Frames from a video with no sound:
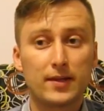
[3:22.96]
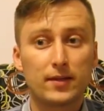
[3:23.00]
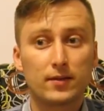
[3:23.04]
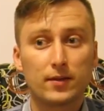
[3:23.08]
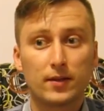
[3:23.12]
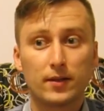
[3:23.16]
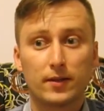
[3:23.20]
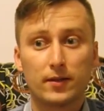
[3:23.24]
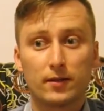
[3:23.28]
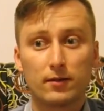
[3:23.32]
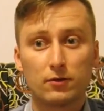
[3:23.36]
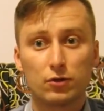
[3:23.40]

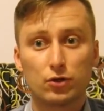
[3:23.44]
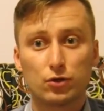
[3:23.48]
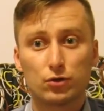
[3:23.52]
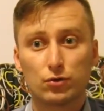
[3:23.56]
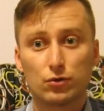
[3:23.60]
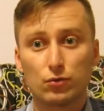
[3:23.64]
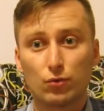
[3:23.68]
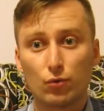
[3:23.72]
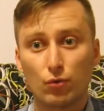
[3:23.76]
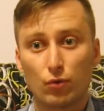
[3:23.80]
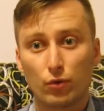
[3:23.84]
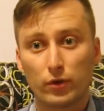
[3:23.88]
And I wouldn't
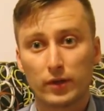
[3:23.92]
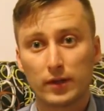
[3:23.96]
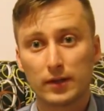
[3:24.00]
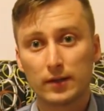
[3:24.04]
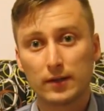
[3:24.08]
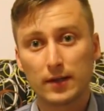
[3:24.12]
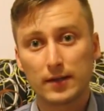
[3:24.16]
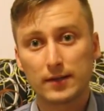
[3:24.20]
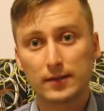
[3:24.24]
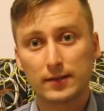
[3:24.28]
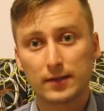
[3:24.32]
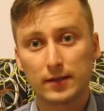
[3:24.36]
advise
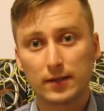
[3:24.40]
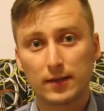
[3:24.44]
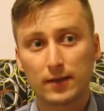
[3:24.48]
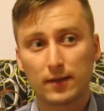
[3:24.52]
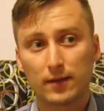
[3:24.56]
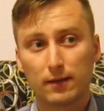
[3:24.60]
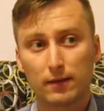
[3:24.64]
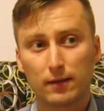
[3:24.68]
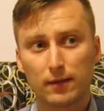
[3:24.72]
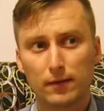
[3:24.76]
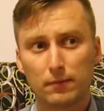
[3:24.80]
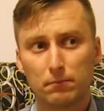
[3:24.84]
using a
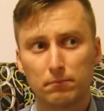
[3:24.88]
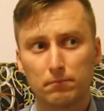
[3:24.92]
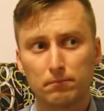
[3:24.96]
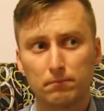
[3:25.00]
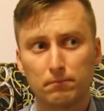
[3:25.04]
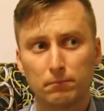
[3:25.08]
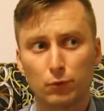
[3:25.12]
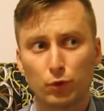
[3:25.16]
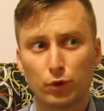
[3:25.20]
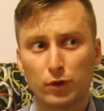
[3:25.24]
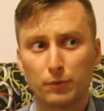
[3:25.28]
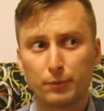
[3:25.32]
Chinese
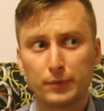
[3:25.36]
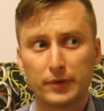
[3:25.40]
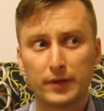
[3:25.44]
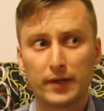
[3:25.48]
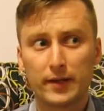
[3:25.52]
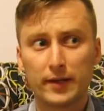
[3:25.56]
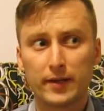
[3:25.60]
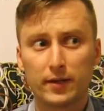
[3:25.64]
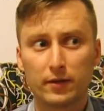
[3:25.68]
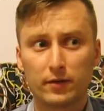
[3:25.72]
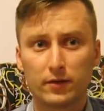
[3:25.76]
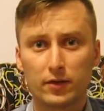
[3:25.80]
cell phone
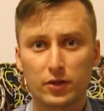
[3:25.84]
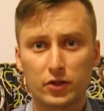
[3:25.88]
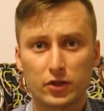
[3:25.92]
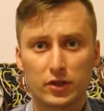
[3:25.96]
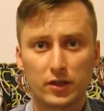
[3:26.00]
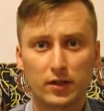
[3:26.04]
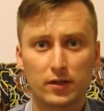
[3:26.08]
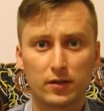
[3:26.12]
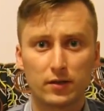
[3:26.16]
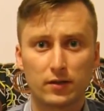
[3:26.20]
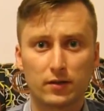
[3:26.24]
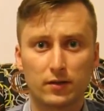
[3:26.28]
charger,
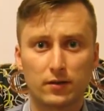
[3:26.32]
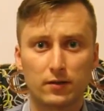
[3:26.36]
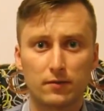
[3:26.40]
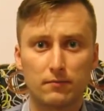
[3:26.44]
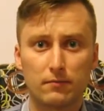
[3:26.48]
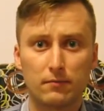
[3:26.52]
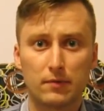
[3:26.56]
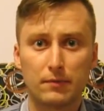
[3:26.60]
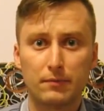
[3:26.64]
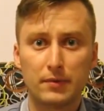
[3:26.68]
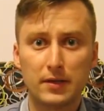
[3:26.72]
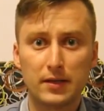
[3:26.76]
because its
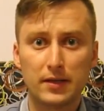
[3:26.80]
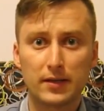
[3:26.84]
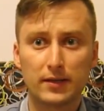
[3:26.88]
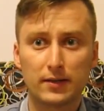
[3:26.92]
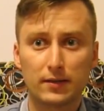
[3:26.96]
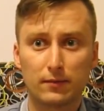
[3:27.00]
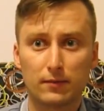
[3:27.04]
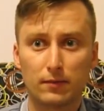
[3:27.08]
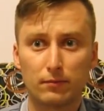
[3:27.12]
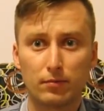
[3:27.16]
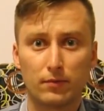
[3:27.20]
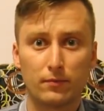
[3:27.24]
actual
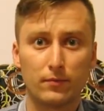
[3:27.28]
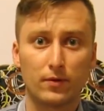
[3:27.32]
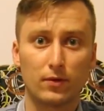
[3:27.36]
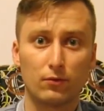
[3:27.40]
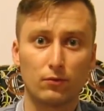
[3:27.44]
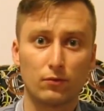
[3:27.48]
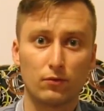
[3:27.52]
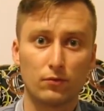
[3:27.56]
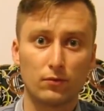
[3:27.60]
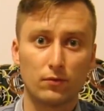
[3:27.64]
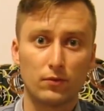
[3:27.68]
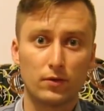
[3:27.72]
rated
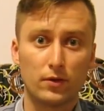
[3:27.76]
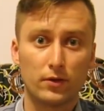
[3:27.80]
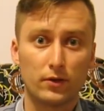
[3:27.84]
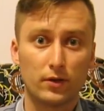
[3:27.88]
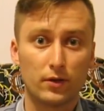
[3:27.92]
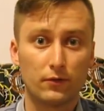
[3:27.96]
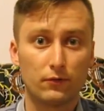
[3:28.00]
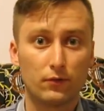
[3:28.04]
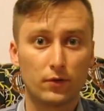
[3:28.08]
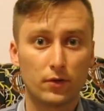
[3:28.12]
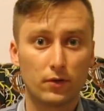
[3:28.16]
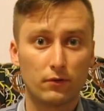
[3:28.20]
current is
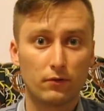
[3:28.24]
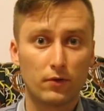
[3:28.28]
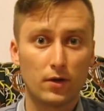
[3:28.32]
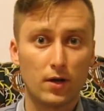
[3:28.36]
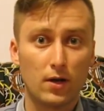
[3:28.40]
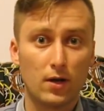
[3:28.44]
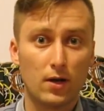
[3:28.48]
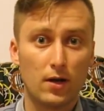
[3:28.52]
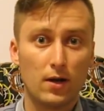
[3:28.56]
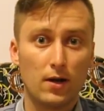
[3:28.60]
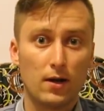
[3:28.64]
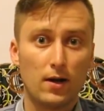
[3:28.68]
usually
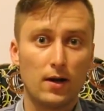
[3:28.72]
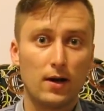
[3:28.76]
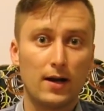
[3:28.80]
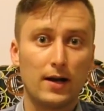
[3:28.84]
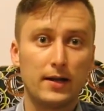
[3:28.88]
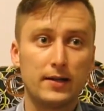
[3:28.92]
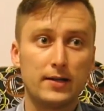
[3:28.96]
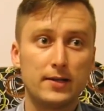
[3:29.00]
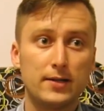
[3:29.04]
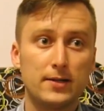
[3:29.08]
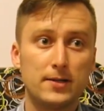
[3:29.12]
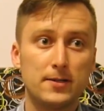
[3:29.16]
not the
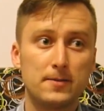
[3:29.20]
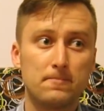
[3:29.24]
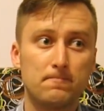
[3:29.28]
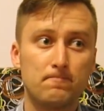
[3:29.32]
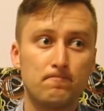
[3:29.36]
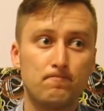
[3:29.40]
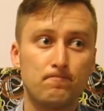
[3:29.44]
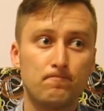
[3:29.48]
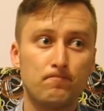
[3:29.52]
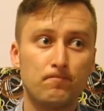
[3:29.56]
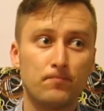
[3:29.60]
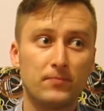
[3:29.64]
same as it's
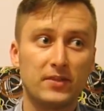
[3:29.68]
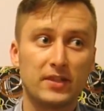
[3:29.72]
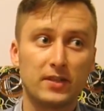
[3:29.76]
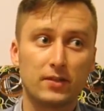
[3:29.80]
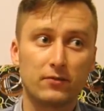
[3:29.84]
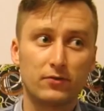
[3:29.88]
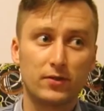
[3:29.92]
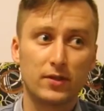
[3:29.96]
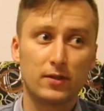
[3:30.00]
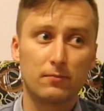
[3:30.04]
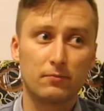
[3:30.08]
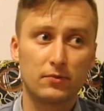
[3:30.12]
stated on the
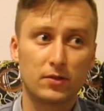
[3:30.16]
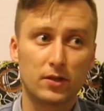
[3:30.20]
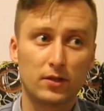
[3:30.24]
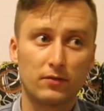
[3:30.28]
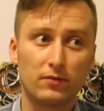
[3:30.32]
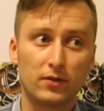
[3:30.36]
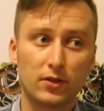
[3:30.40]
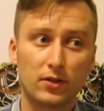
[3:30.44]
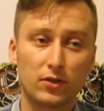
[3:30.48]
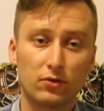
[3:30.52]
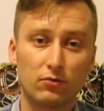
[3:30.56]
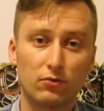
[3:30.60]

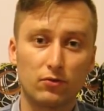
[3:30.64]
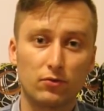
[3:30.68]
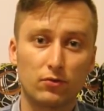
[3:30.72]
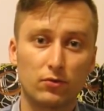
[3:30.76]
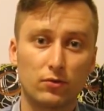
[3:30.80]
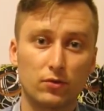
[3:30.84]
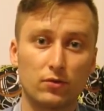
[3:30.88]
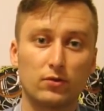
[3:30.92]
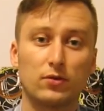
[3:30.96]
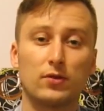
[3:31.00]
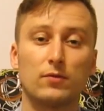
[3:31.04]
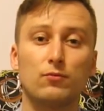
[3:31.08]
charger.
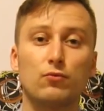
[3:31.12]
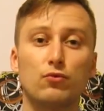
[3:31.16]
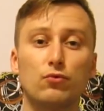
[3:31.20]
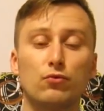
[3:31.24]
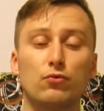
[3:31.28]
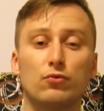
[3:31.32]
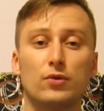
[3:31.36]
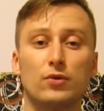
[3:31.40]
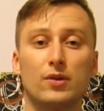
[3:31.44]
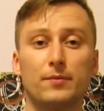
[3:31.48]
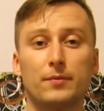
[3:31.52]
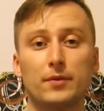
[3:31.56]
And they're not
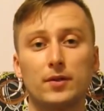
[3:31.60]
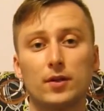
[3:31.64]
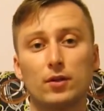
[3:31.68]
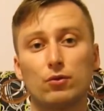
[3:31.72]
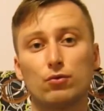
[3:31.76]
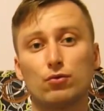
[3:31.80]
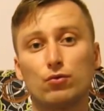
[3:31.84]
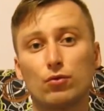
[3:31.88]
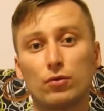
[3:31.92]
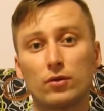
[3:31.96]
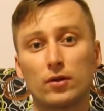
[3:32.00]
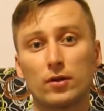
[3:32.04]
good for
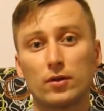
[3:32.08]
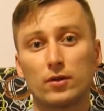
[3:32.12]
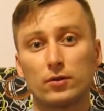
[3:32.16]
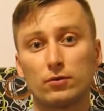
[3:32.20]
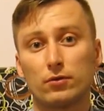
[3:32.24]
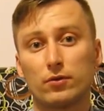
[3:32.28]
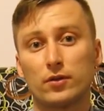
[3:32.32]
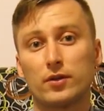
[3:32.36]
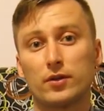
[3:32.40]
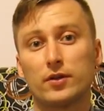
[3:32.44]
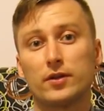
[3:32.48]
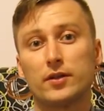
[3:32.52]
Raspberries
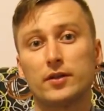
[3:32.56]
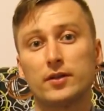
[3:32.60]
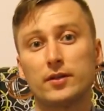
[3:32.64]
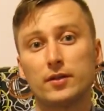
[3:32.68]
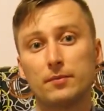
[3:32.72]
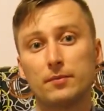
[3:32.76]
either.